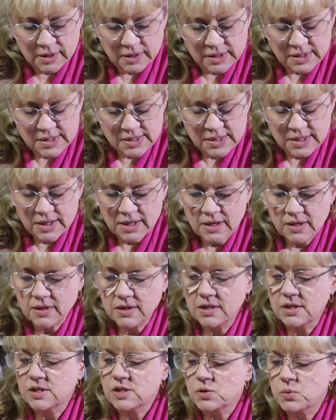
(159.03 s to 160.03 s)
Let's see,
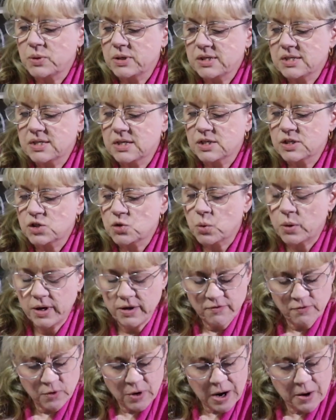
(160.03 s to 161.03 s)
this one says
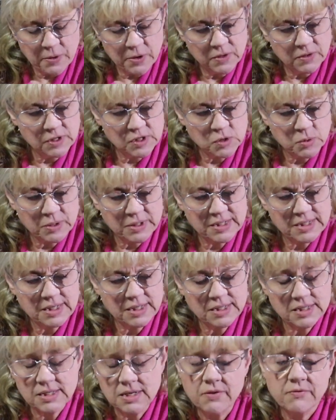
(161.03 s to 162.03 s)
24 hour and this one
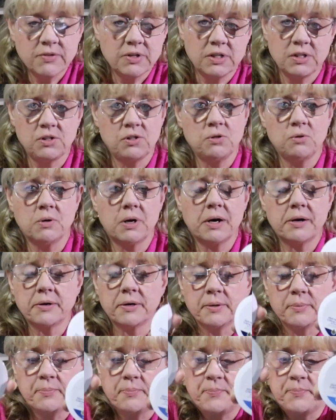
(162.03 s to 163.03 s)
says 72
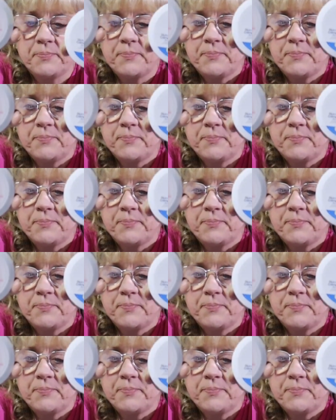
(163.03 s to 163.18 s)
hour.